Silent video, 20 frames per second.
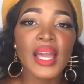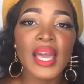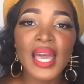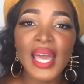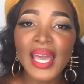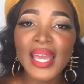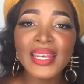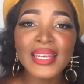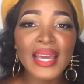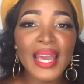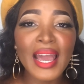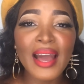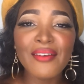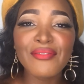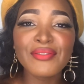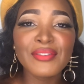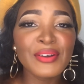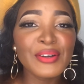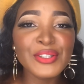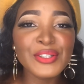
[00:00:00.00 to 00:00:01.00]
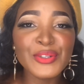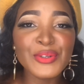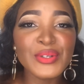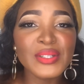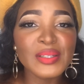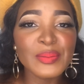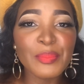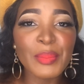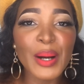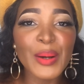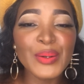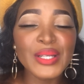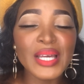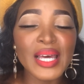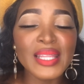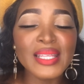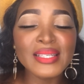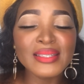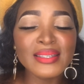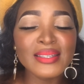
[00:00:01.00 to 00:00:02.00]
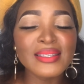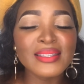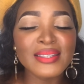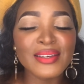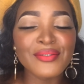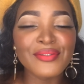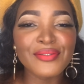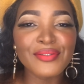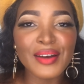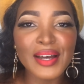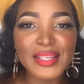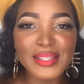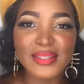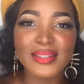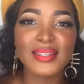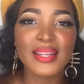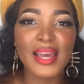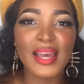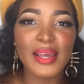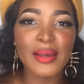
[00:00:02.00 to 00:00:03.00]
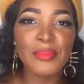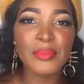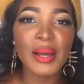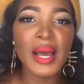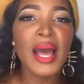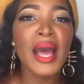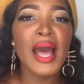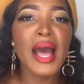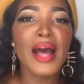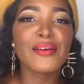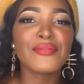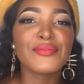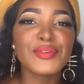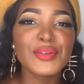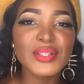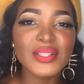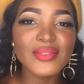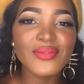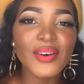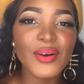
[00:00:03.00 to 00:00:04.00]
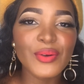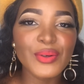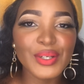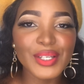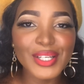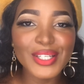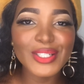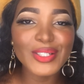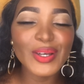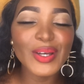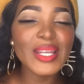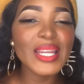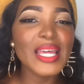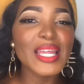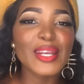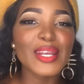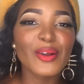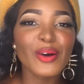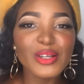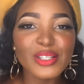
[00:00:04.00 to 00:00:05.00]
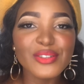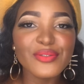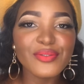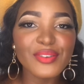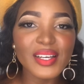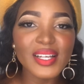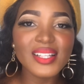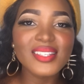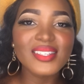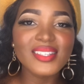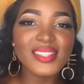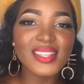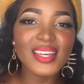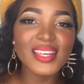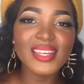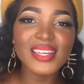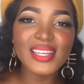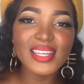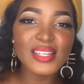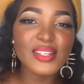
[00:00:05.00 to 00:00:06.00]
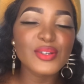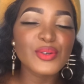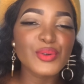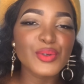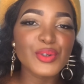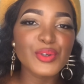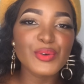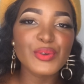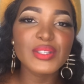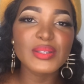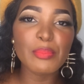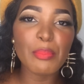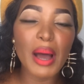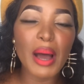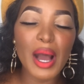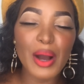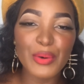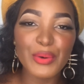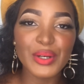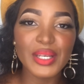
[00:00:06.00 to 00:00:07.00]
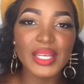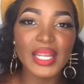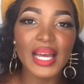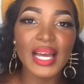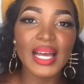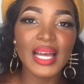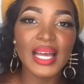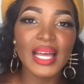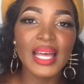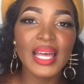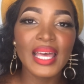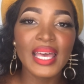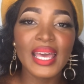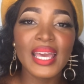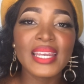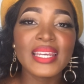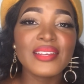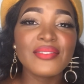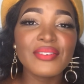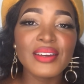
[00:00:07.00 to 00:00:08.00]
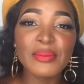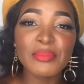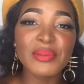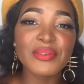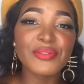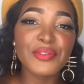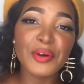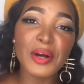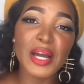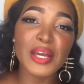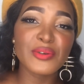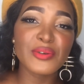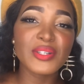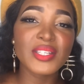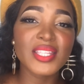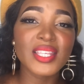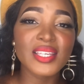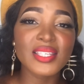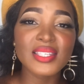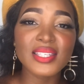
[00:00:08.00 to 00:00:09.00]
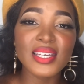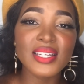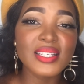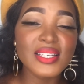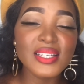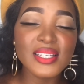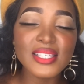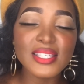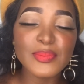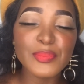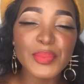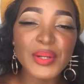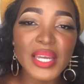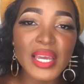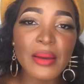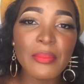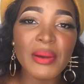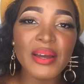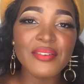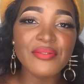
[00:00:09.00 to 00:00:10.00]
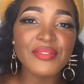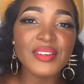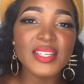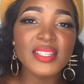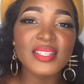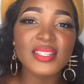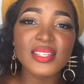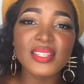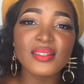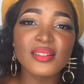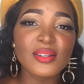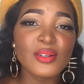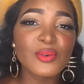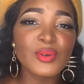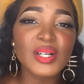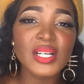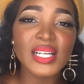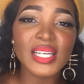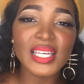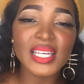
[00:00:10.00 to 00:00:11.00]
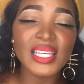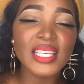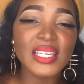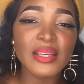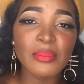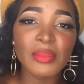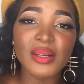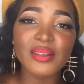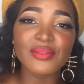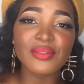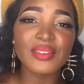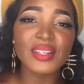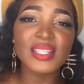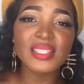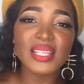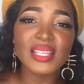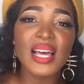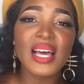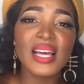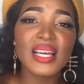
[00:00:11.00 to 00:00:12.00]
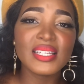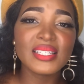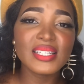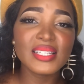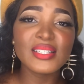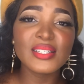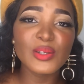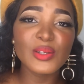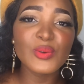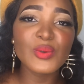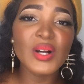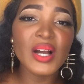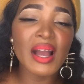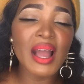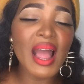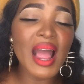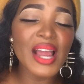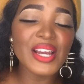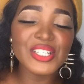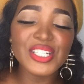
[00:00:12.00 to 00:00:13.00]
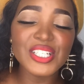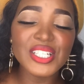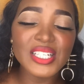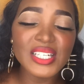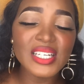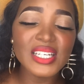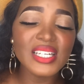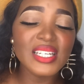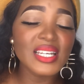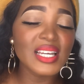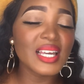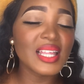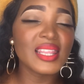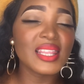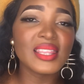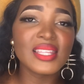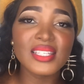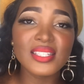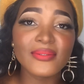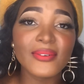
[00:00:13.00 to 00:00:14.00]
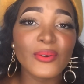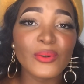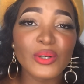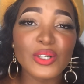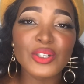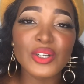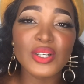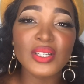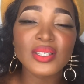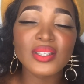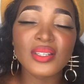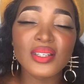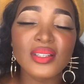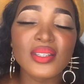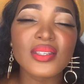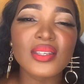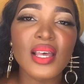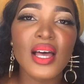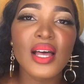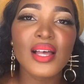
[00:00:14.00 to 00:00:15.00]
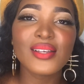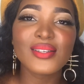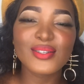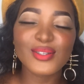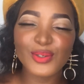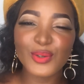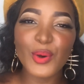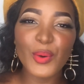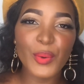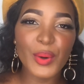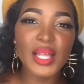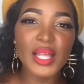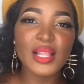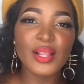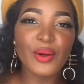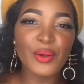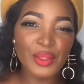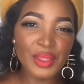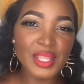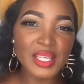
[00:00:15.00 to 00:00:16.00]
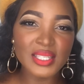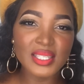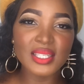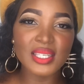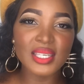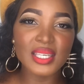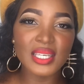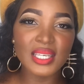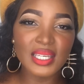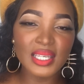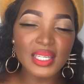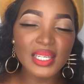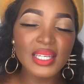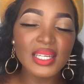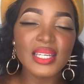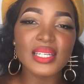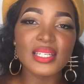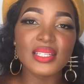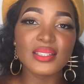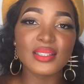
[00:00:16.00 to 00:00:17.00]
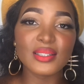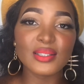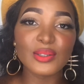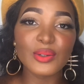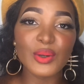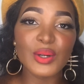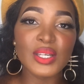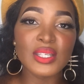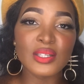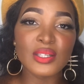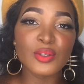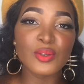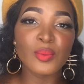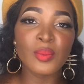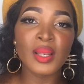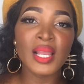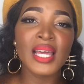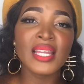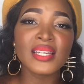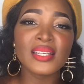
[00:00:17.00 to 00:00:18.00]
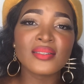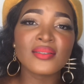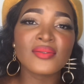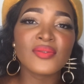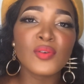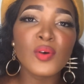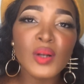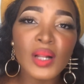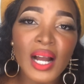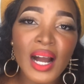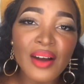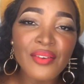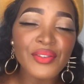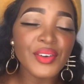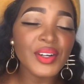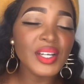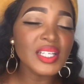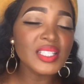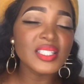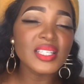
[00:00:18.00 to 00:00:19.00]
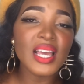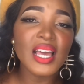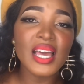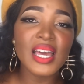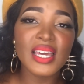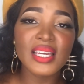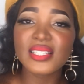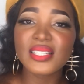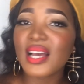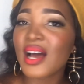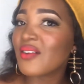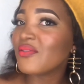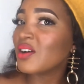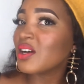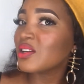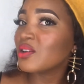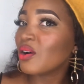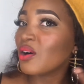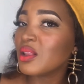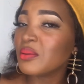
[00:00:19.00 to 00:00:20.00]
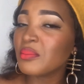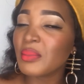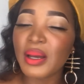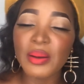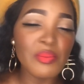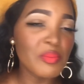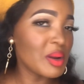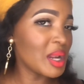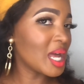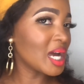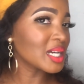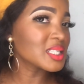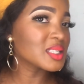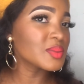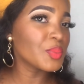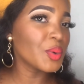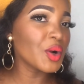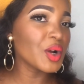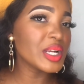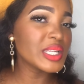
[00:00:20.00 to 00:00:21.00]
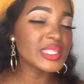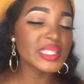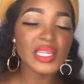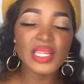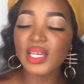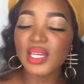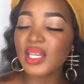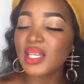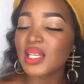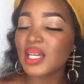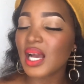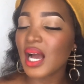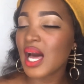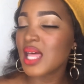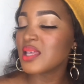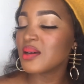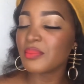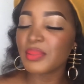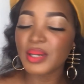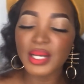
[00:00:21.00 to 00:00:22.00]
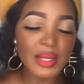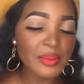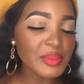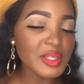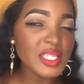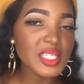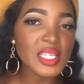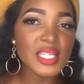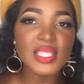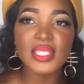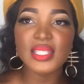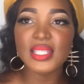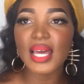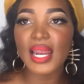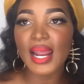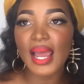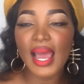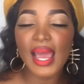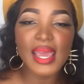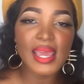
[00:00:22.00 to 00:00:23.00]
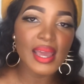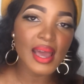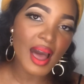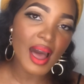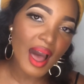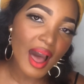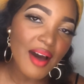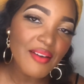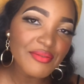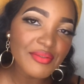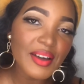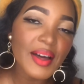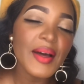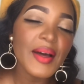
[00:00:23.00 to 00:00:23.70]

And I have not used powder. This is the first time I've used foundation and not felt the need to use powder. And even before I used the setting spray, my face didn't look cakey, my face didn't look ashy. This foundation sits so well on the skin. It is so easy to blend. It's full coverage. It covered all my black spots and any other blemishes that I have.